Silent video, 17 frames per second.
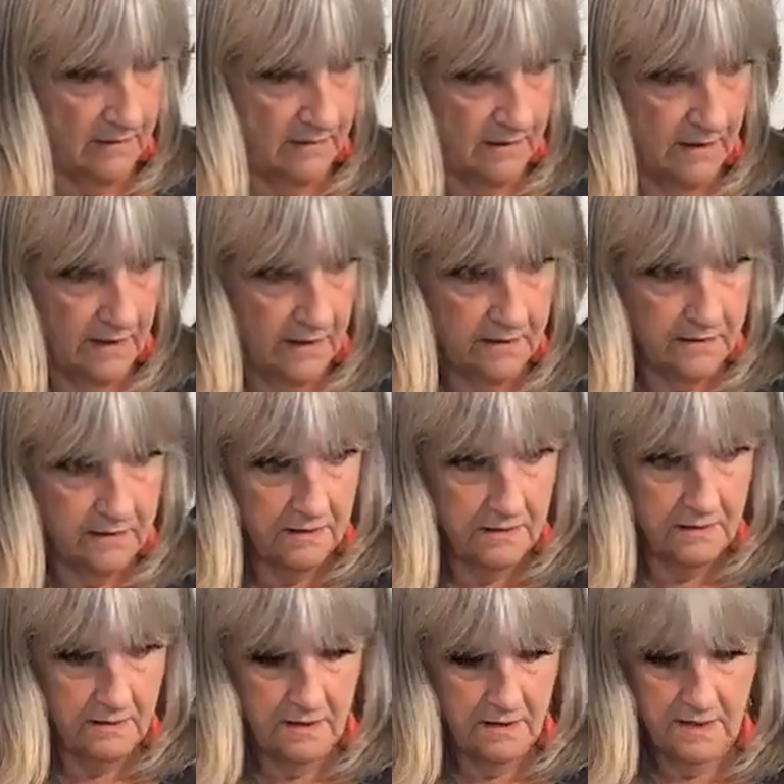They have
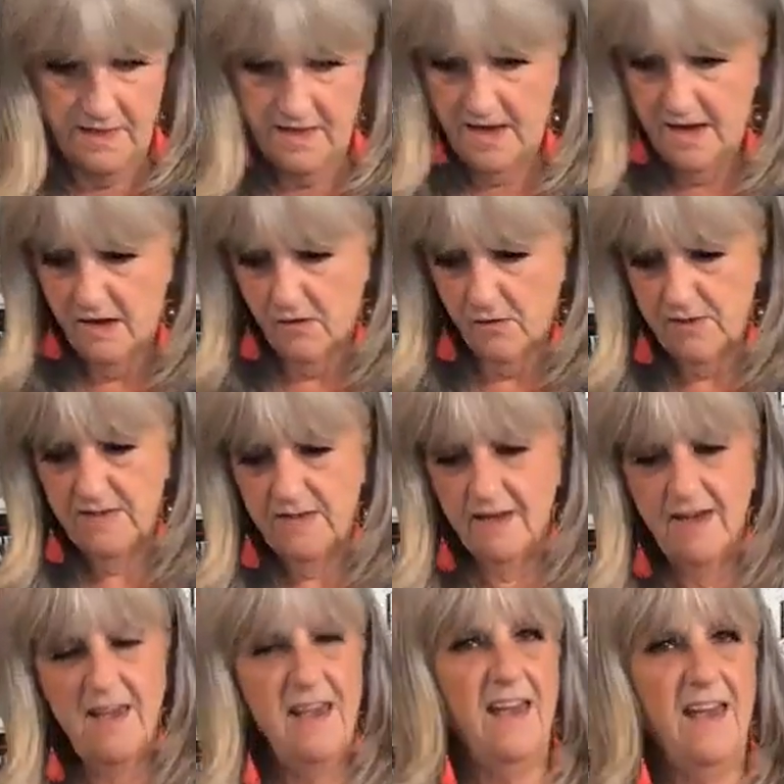a huge selection,
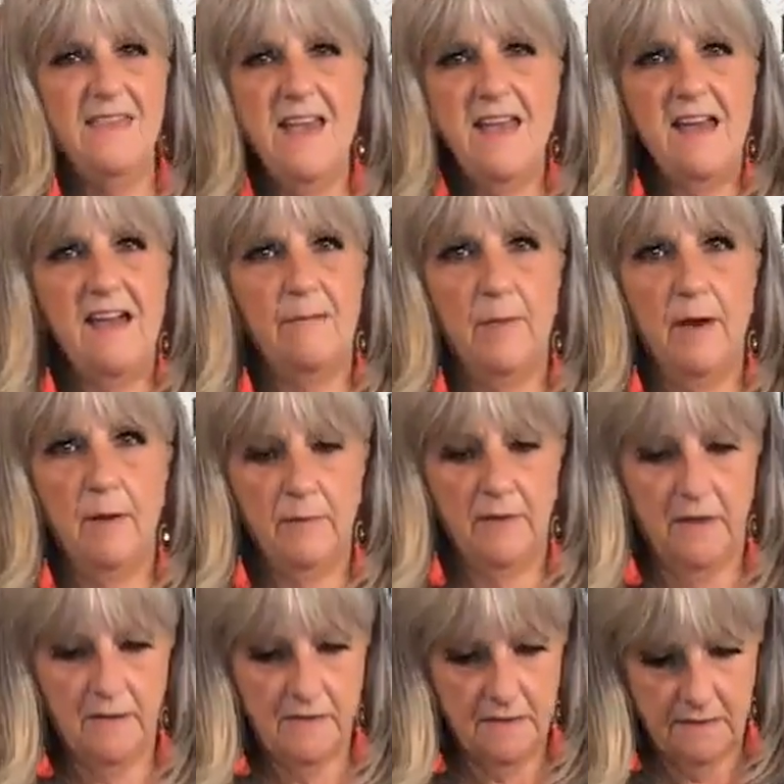and
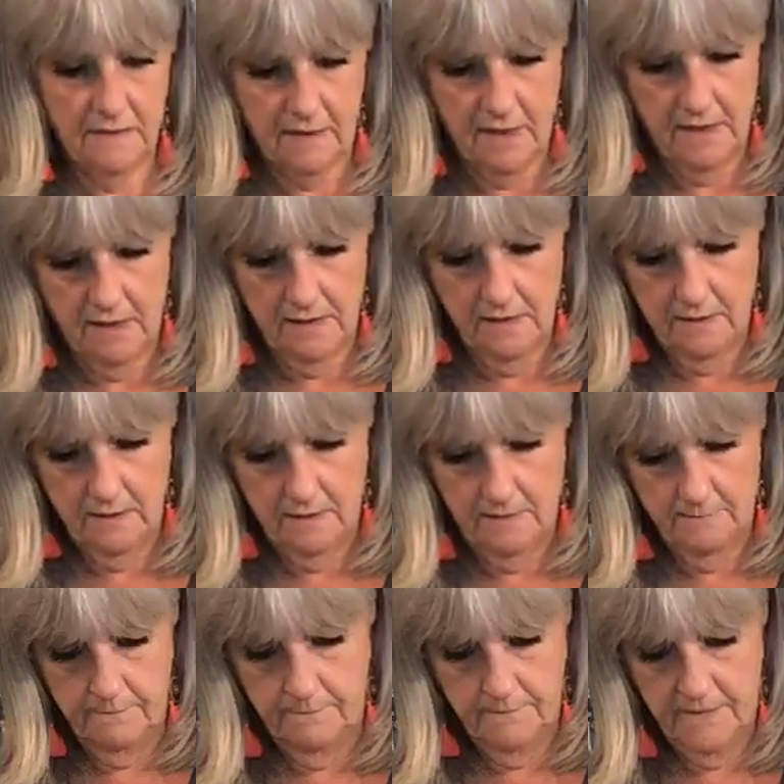they have
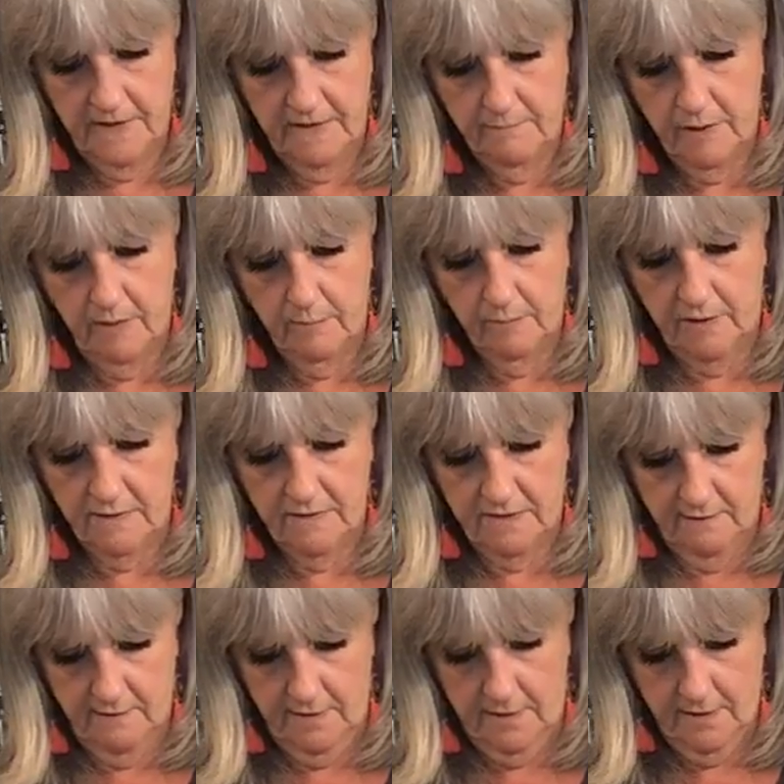pumpkins this color.
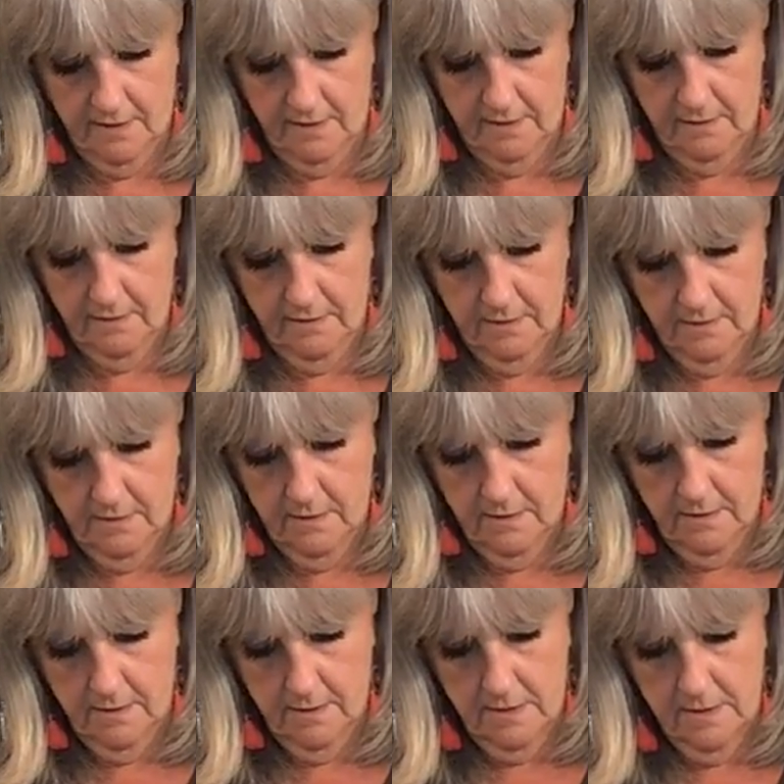They have pumpkins
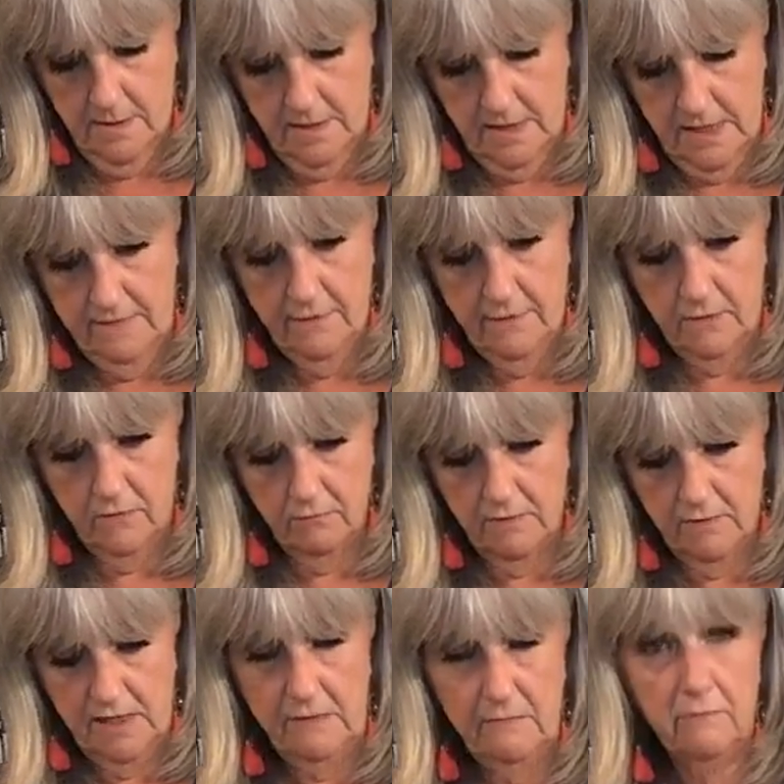every color,
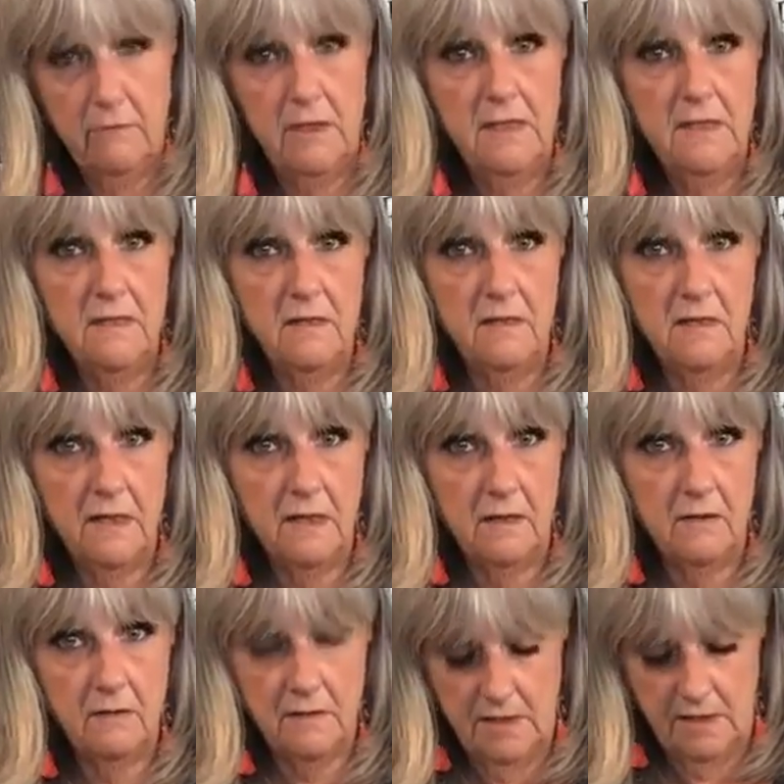even
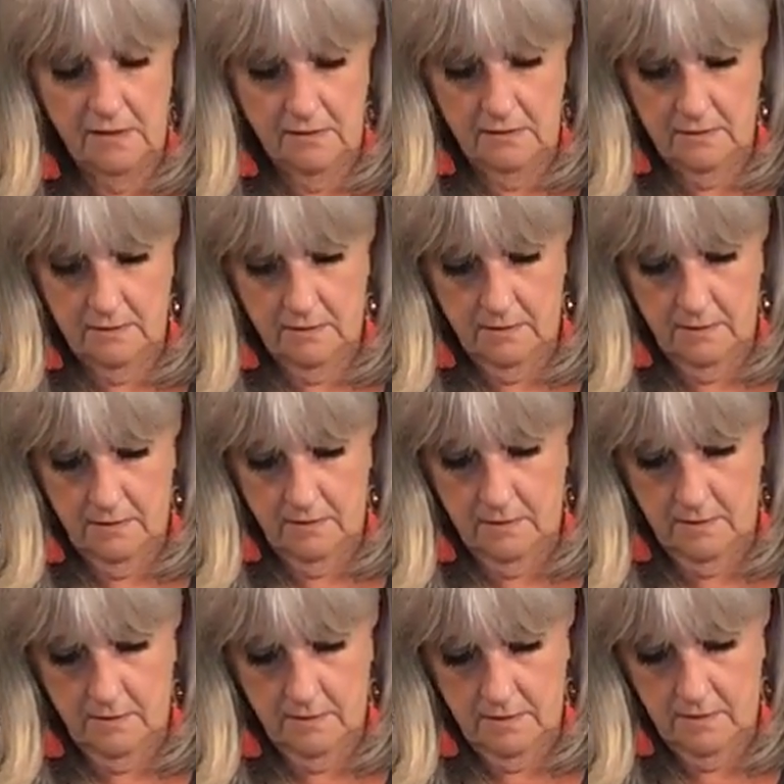green ones. You can get
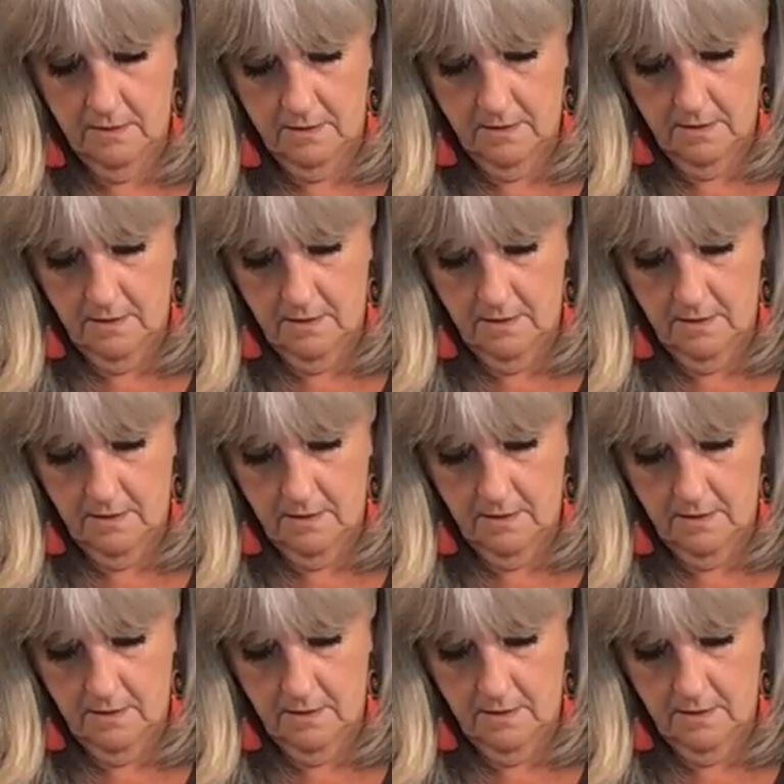green.